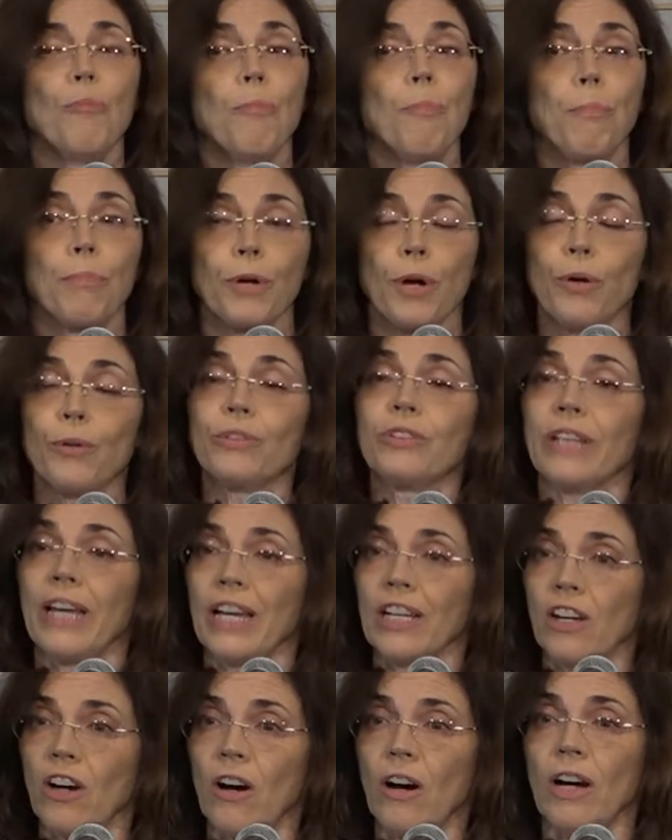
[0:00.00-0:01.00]
pros
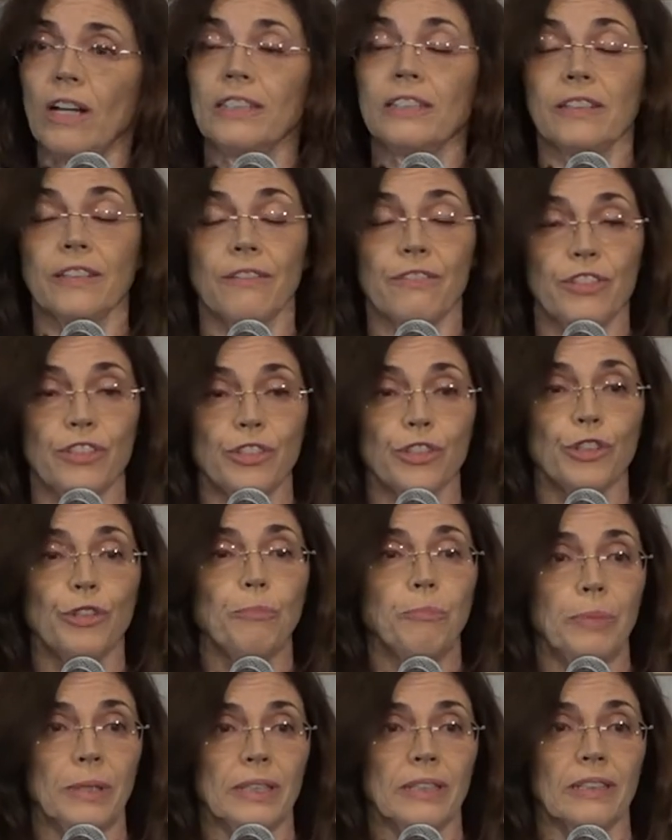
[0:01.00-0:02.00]
and cons of
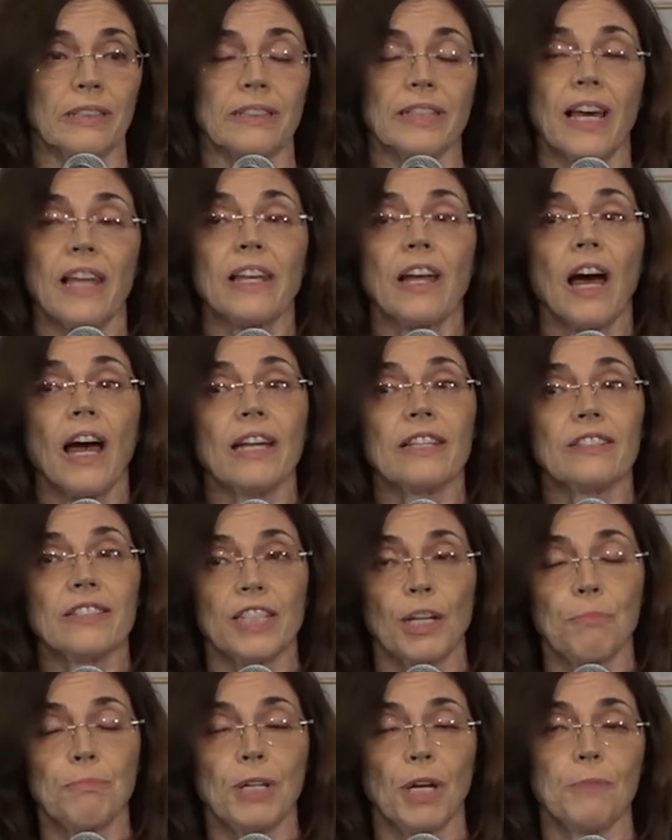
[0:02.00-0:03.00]
certain bills, and I
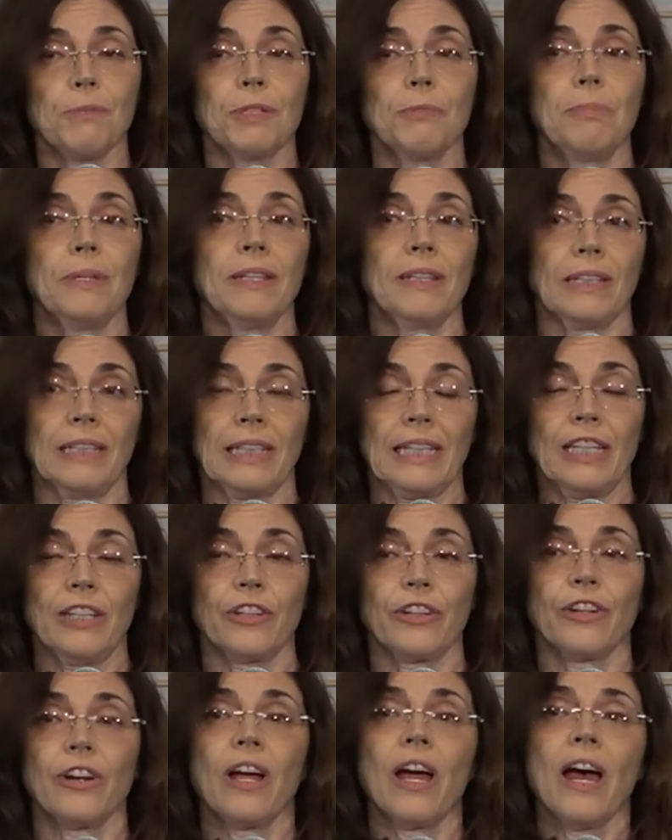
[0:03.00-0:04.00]
stepped up to be the
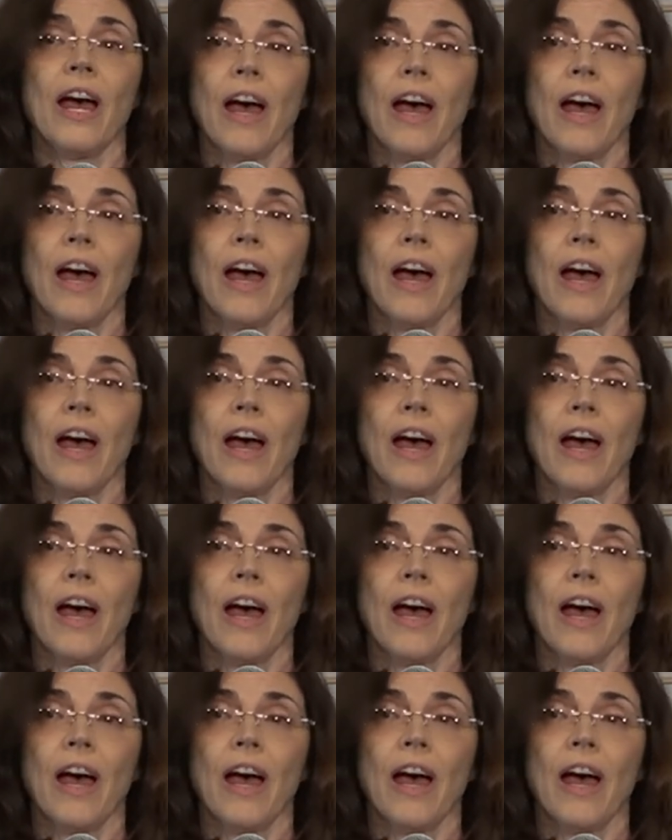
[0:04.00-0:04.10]
leader